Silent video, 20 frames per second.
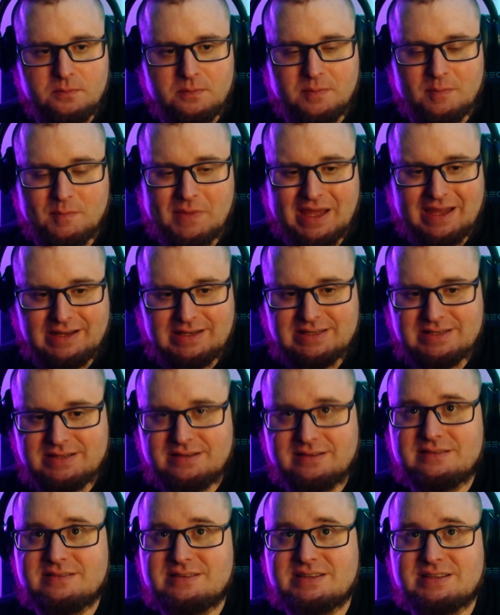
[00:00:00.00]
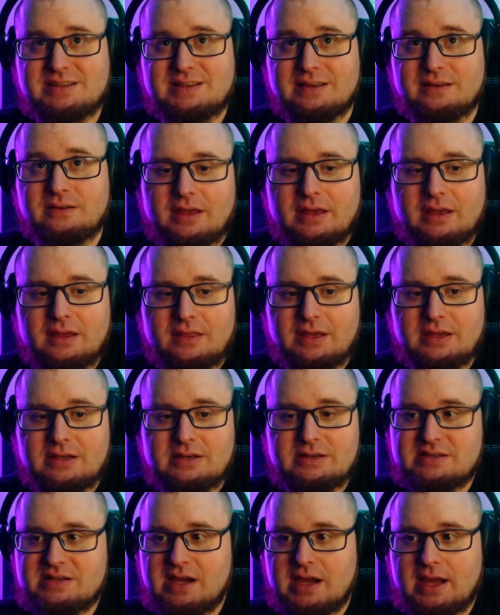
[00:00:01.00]
based skill in the
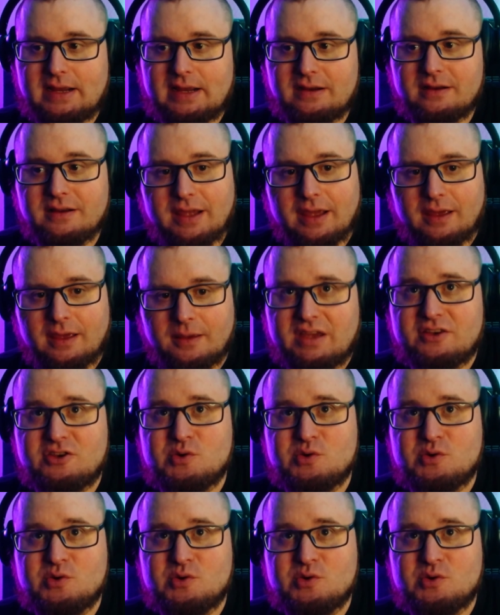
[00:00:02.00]
entire game,